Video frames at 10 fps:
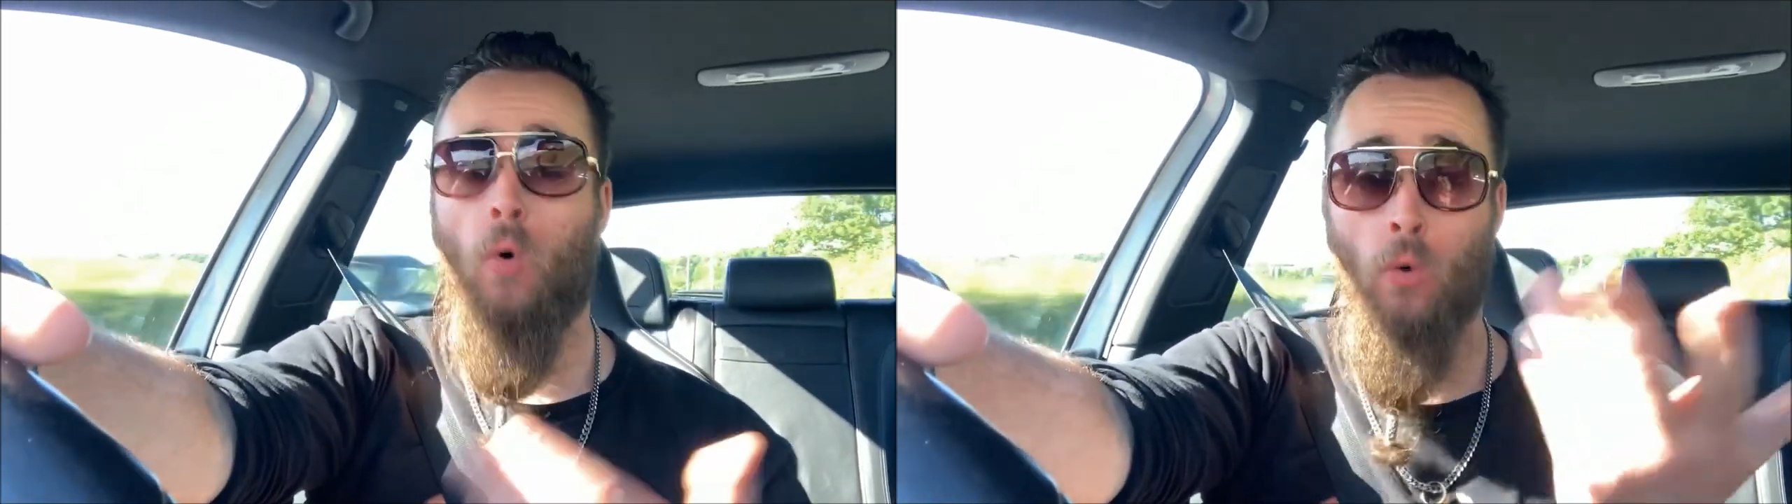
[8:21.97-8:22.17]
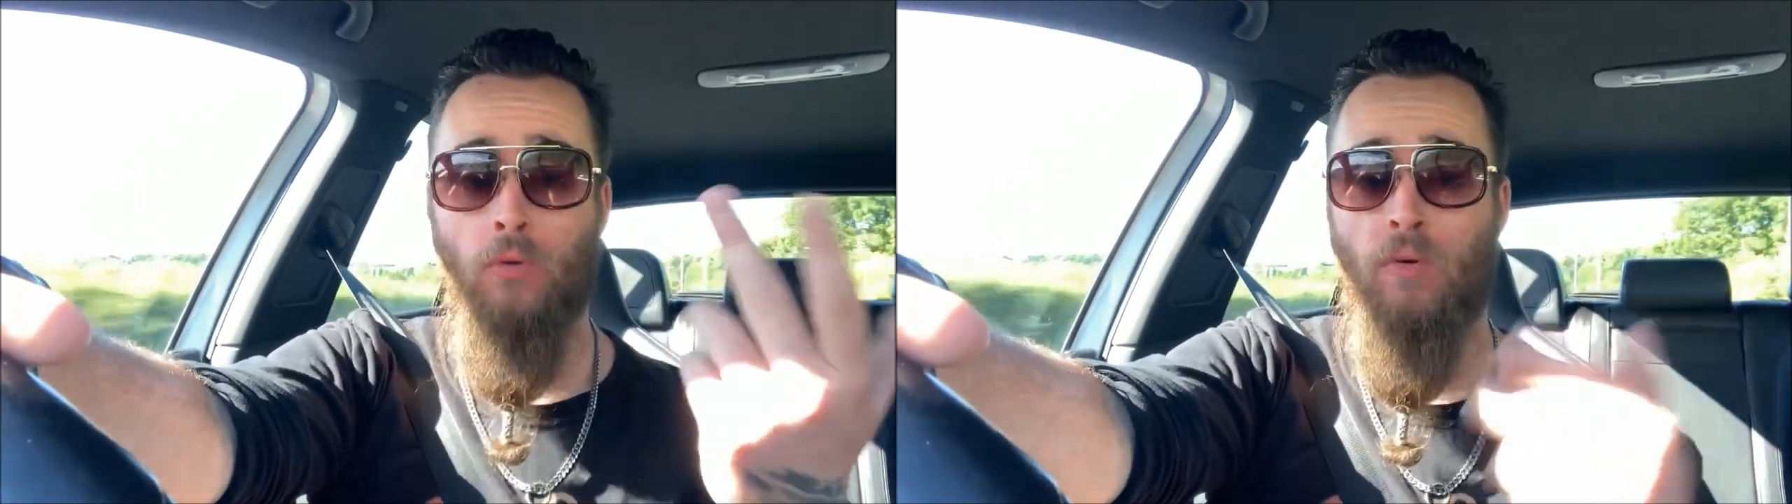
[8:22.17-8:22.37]

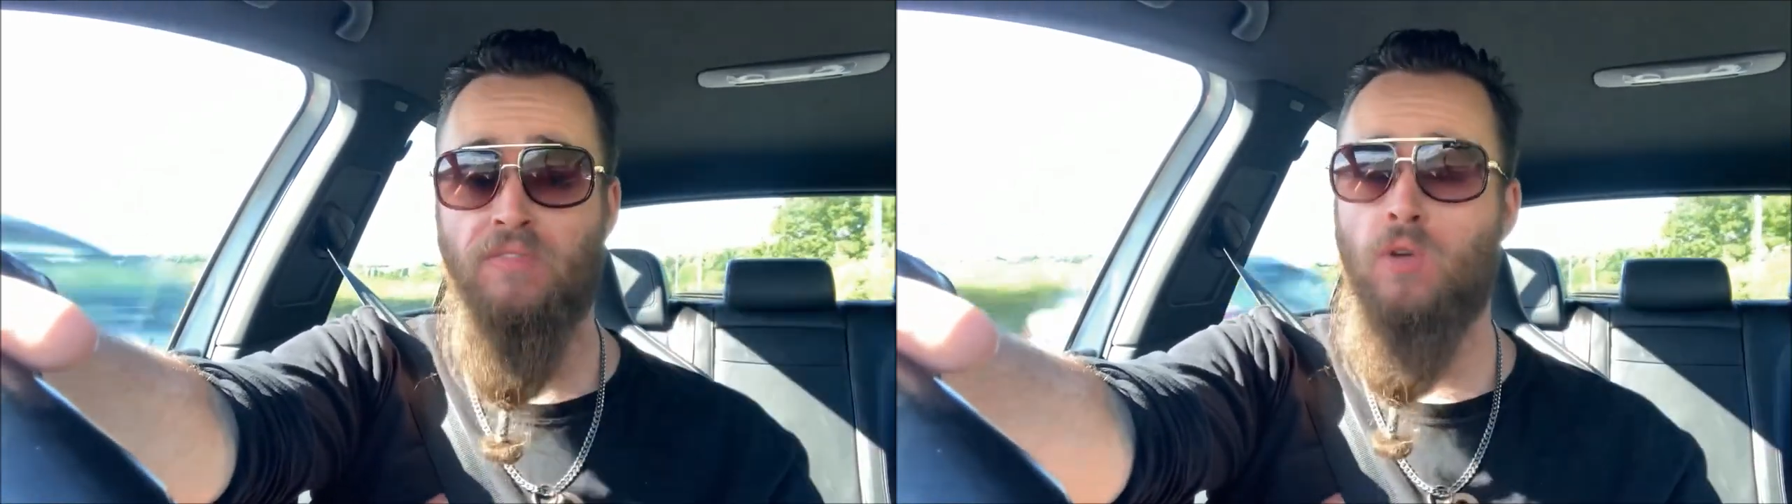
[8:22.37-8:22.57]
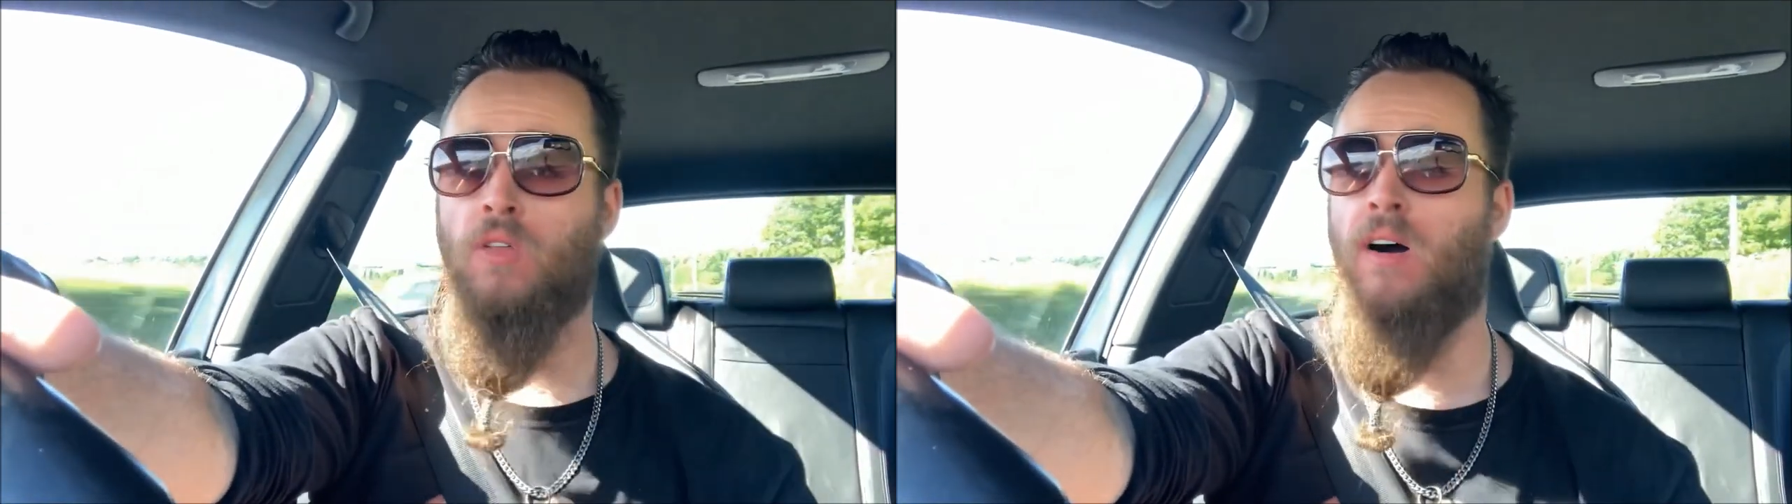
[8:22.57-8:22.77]
or the
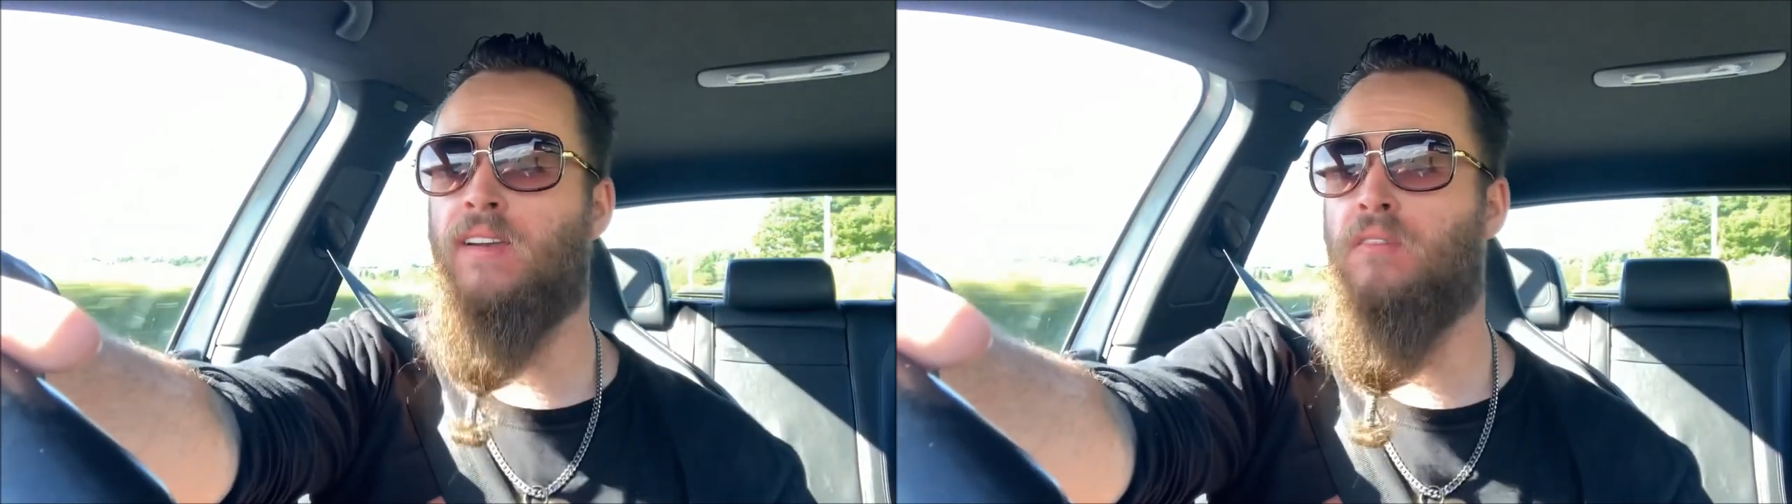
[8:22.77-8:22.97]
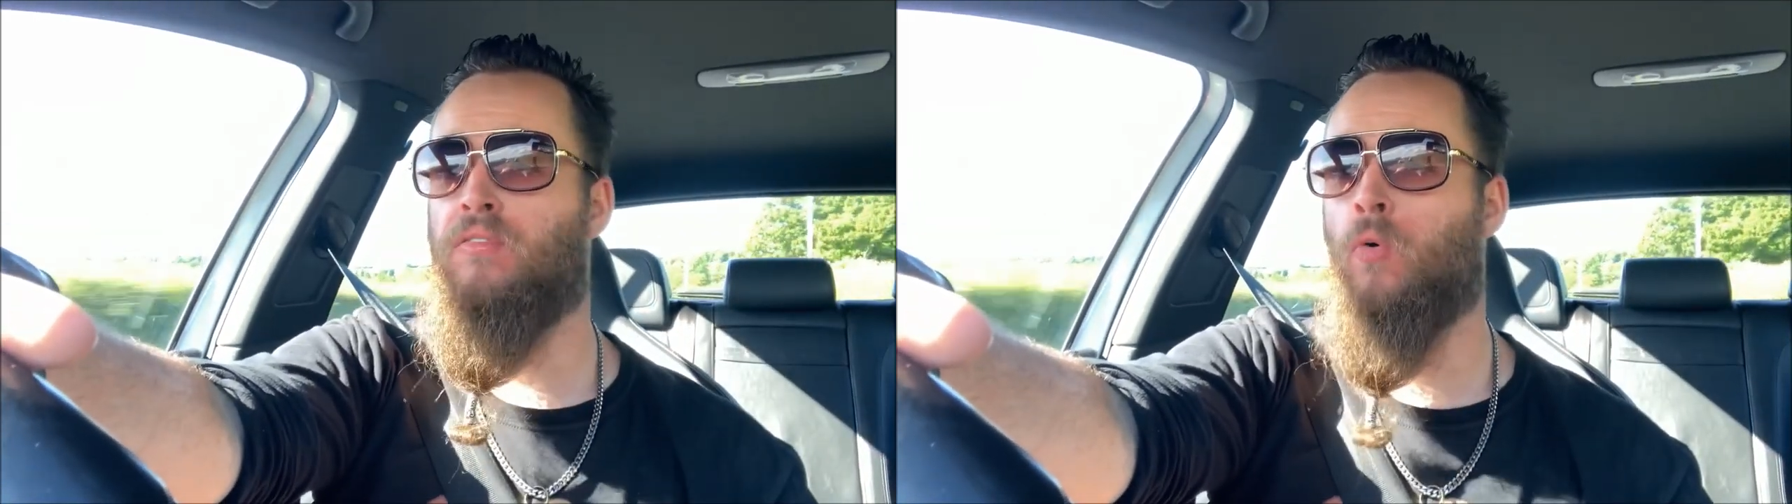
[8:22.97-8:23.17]
review that I
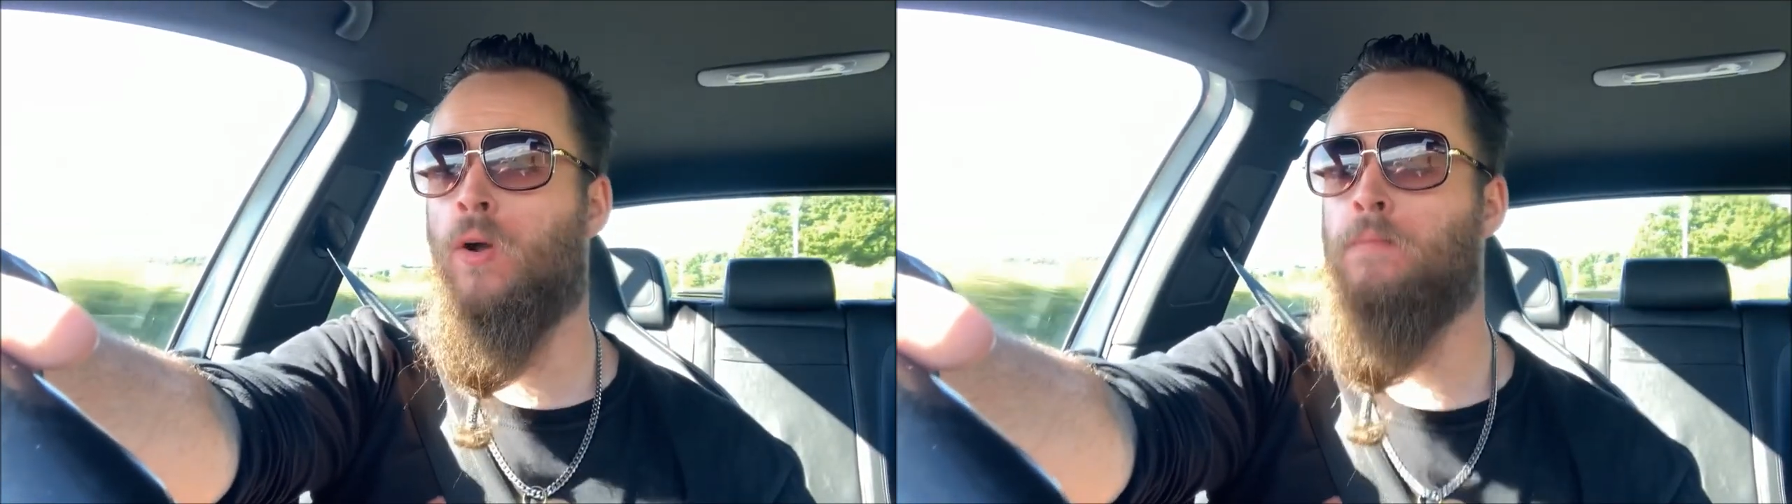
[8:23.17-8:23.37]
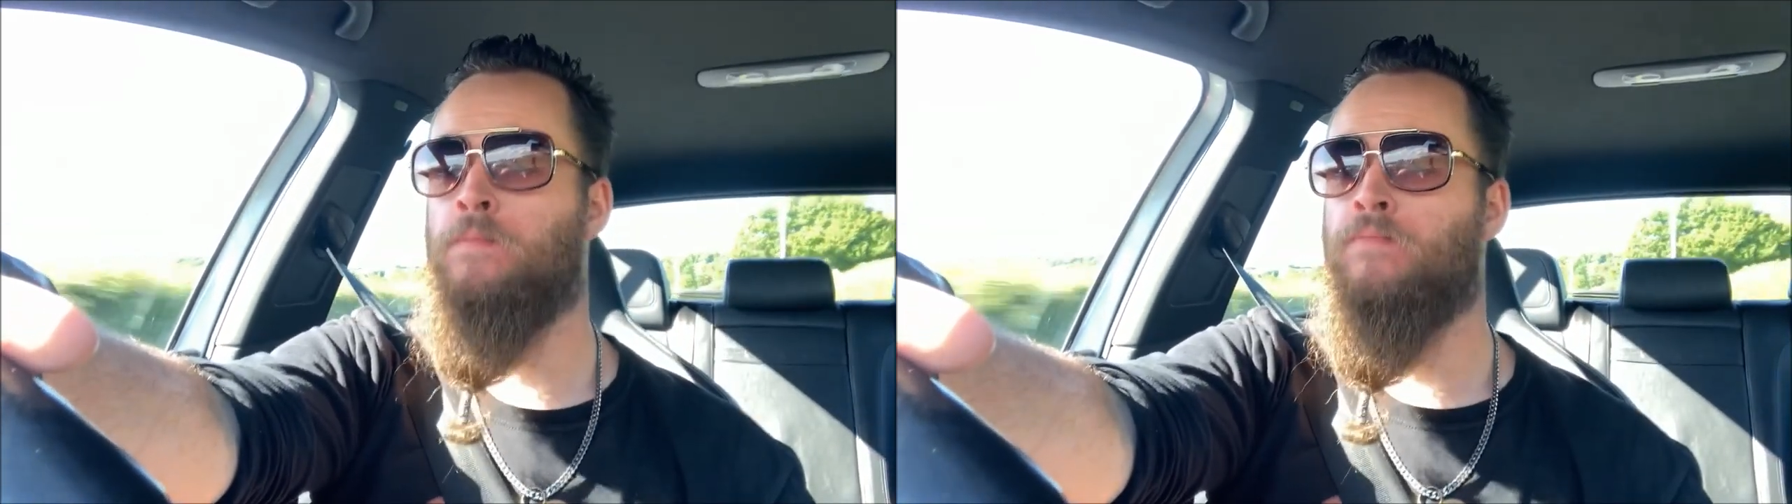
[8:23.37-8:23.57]
did for it,